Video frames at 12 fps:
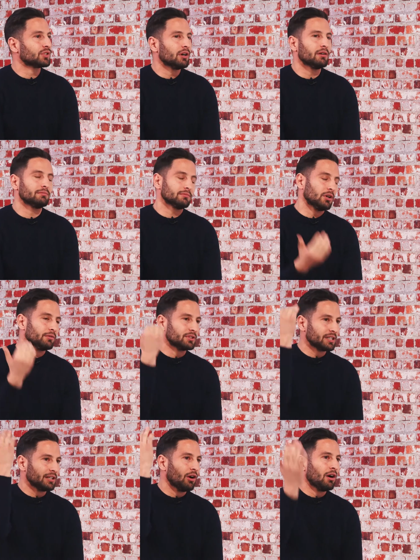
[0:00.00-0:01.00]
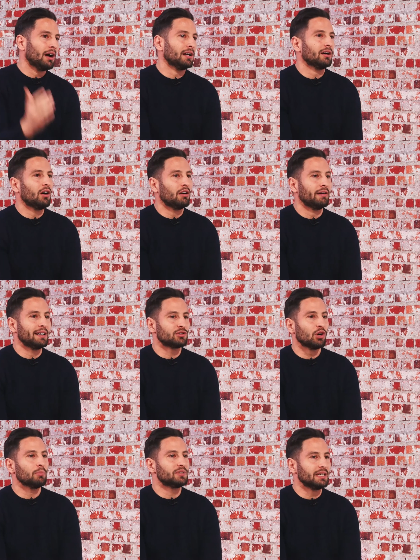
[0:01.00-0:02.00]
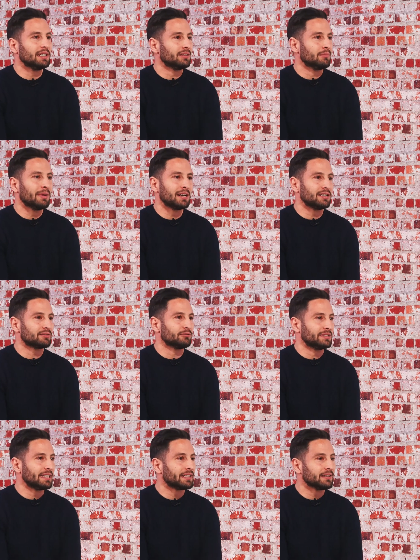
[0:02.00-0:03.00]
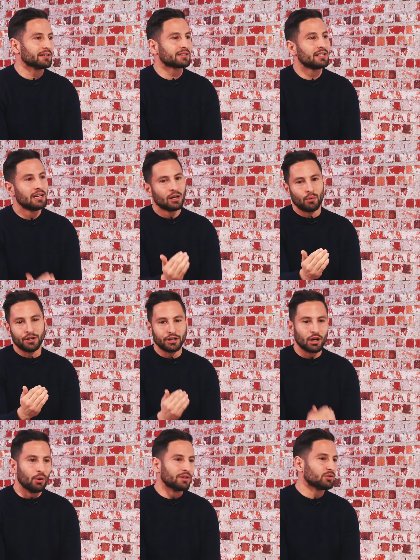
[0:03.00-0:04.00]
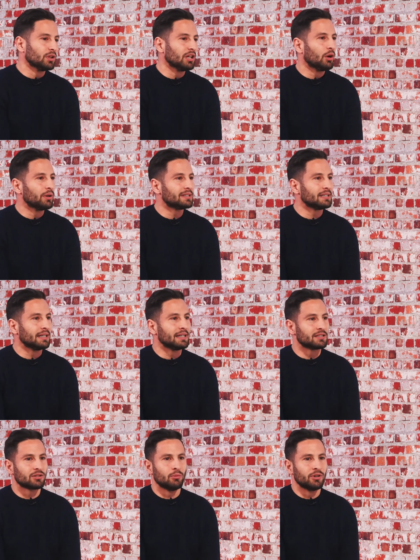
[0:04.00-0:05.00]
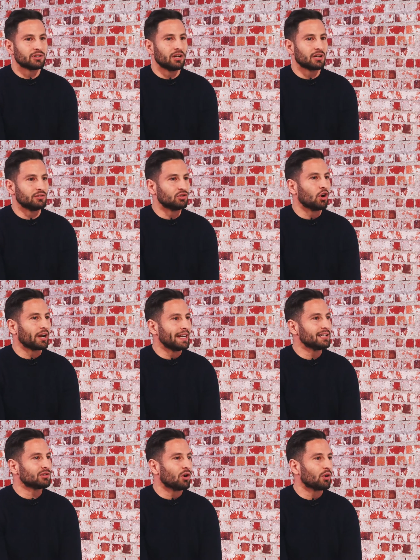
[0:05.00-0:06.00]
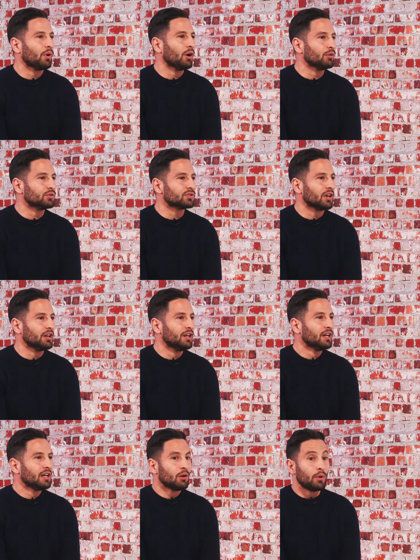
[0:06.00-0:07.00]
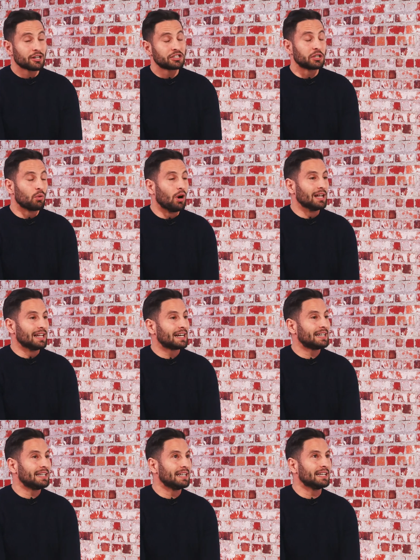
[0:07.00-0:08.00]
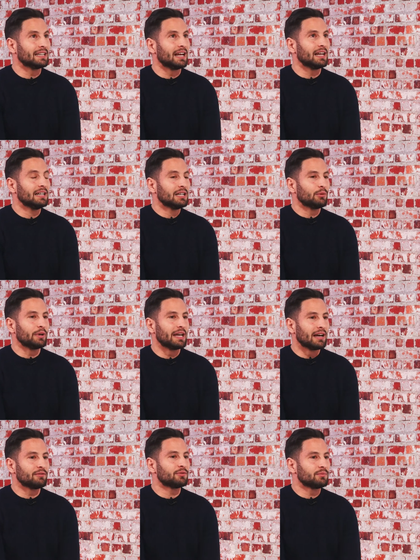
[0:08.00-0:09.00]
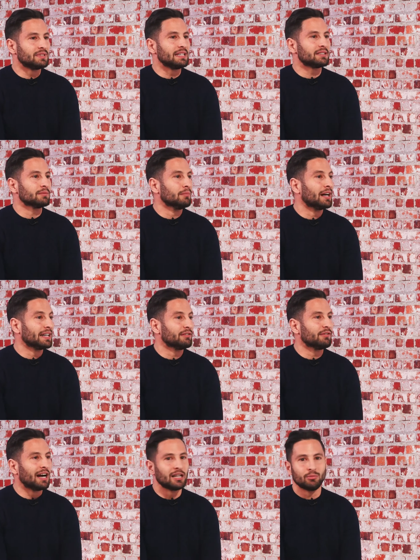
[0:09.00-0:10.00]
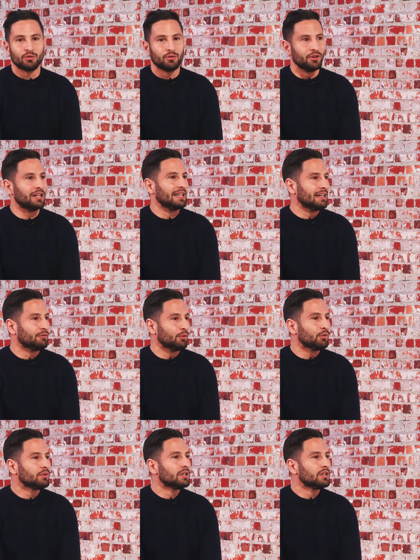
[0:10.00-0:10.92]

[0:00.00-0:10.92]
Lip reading: So obviously, your higher end, top tier, the money's ridiculous. When you go into a lower tier, it's almost like a dog eat dog world. So we're actually quite lucky here that we have decent money available for the level.